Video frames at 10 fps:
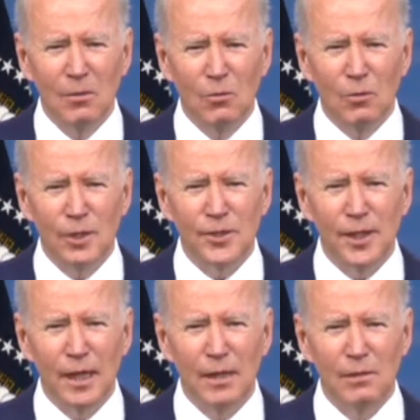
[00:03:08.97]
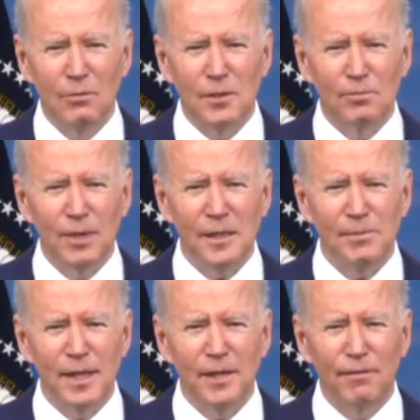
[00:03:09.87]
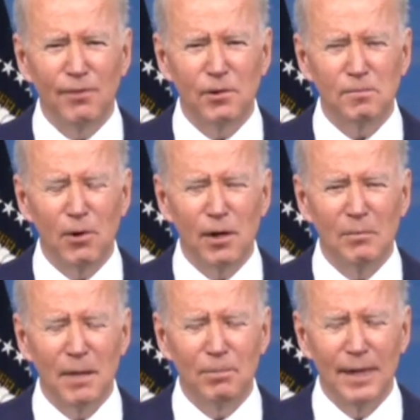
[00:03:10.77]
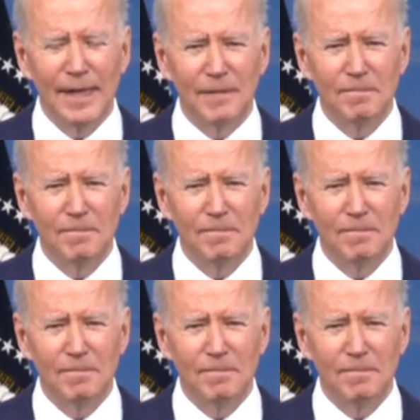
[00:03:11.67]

which brings me to the first part of my plan.